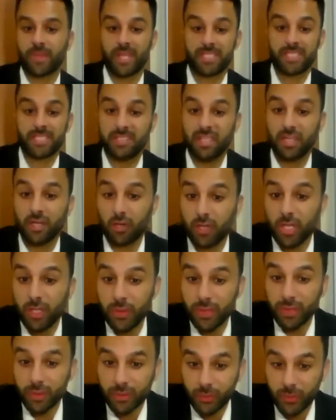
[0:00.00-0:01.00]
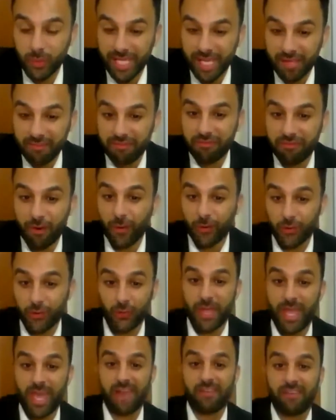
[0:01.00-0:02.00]
I said, "Not only we, we can vote,
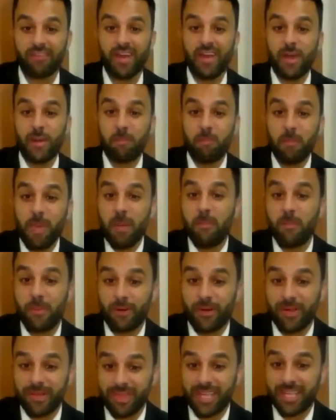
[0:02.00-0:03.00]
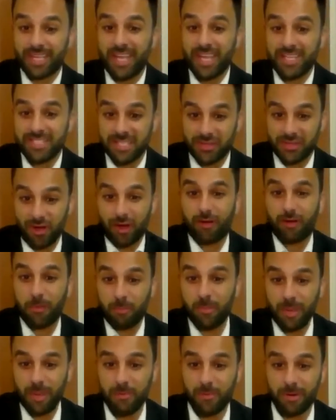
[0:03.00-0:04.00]
we have member in the Knesset,
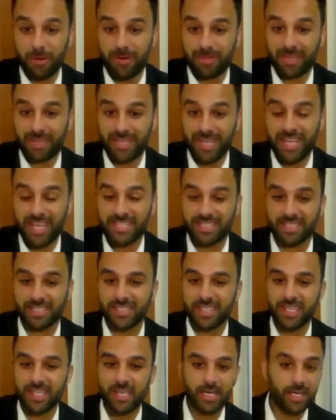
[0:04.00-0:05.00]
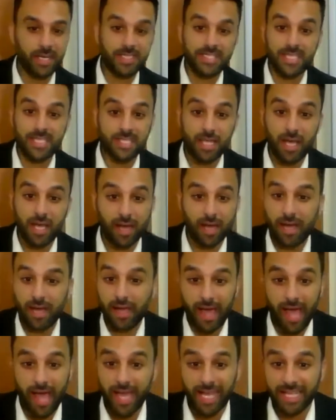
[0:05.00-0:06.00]
Arab member in the Knesset." He said,
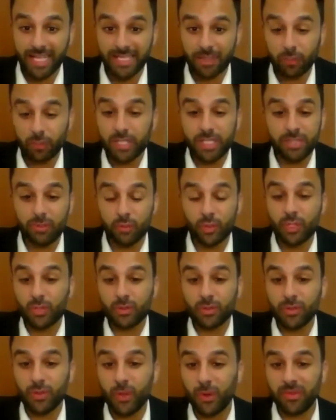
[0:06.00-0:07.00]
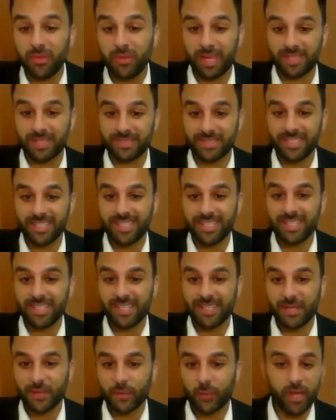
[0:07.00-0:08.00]
I, I, we, did, we don't know that.
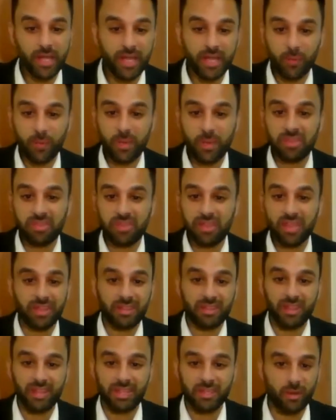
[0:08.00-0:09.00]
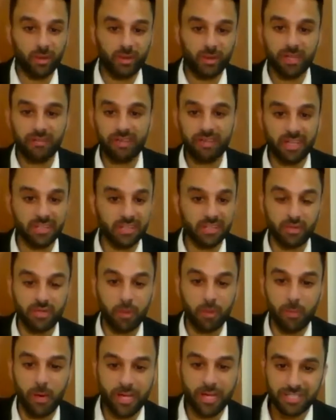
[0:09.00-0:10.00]
We, we think that you're living under an
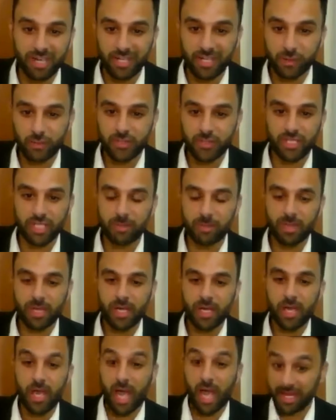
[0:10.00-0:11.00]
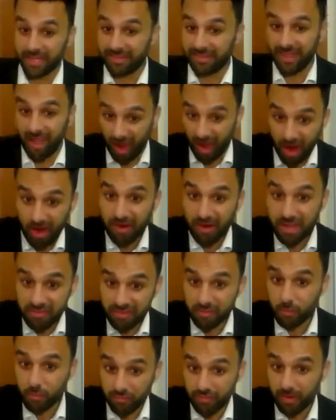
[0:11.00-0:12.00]
apartheid regime, and they are
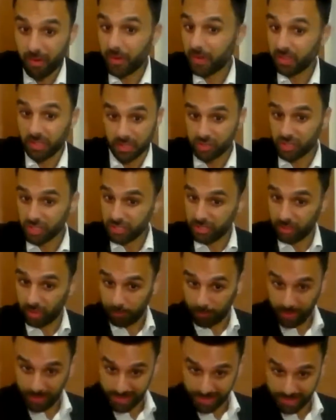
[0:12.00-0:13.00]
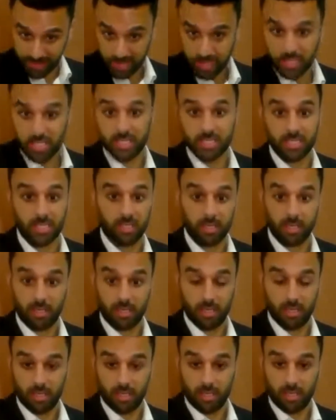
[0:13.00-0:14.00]
even referring not just to the Palestinians in,
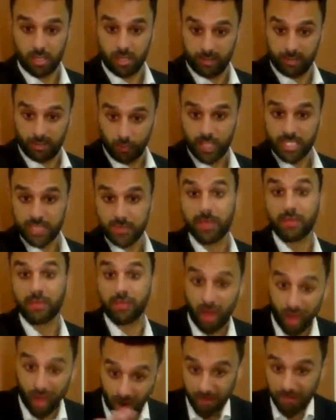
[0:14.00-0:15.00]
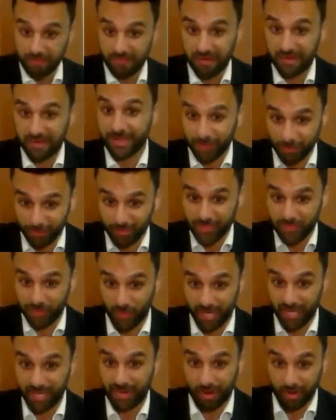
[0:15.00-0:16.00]
in, in the West Bank, they are referring to the
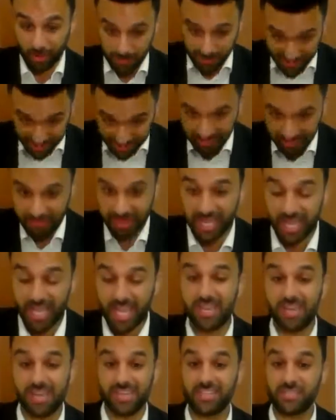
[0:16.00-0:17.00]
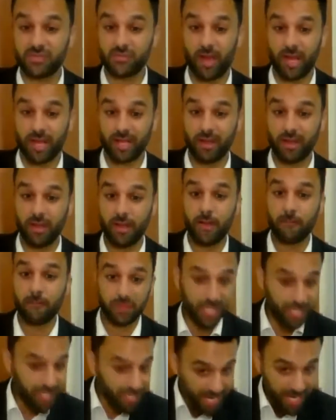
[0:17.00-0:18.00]
Israeli Arabs living in Israel,
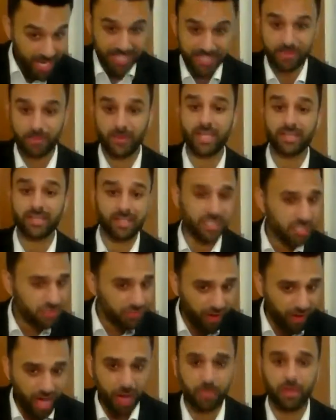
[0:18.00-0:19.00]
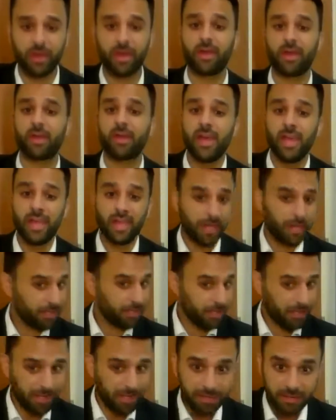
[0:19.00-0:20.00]
in Nazareth, in Shefa-Amr,
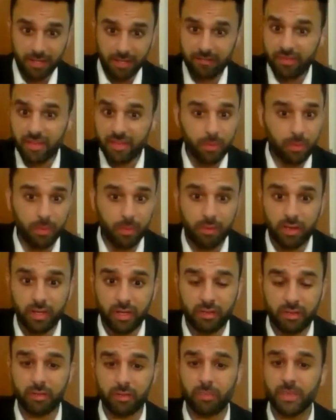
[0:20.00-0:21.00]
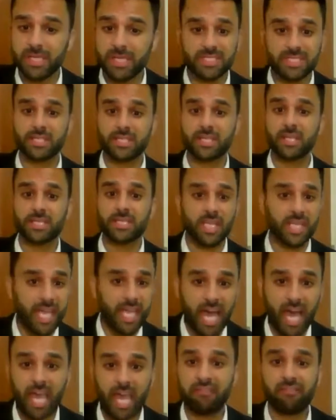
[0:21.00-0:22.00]
in, in even the, the, the mixed cities like
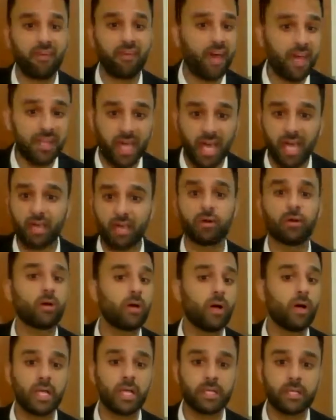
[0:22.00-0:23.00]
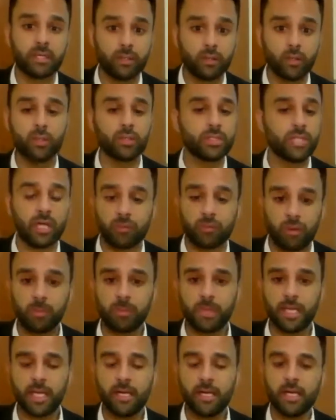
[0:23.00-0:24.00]
Haifa and Akko and Lud and
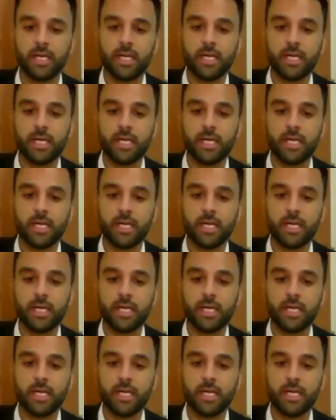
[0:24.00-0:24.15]
Ramle.